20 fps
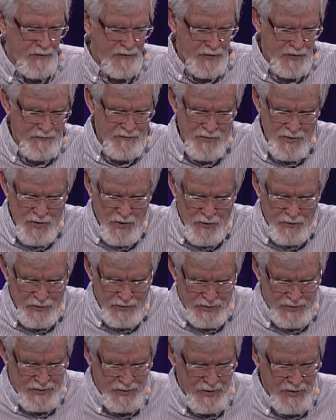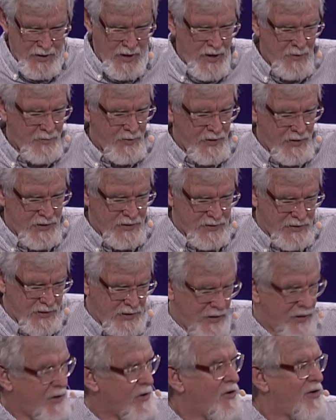if you've noticed or not, but it's
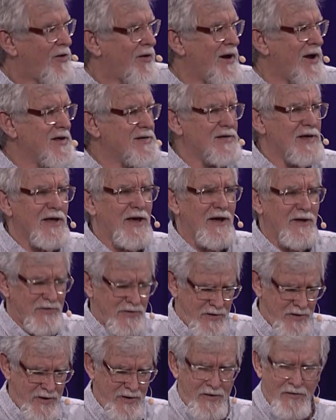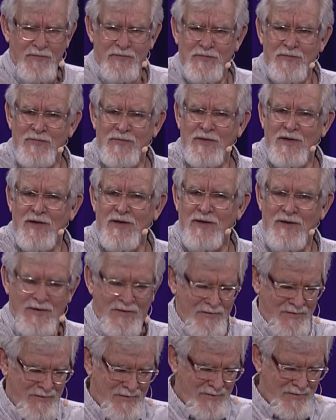getting crazy out there.
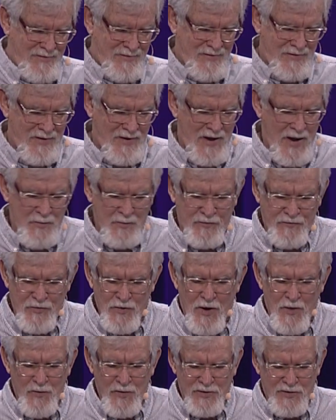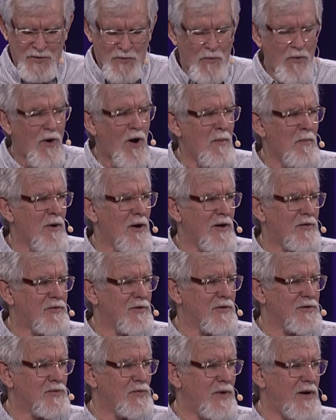How many of y'all went to Walmart
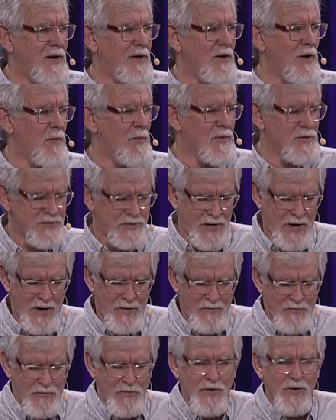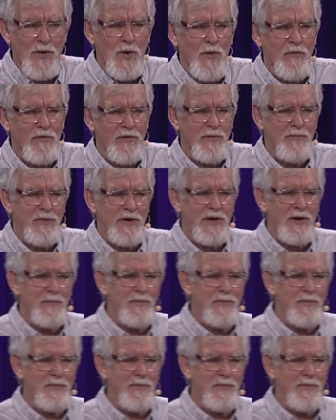this week and almost got run over or beat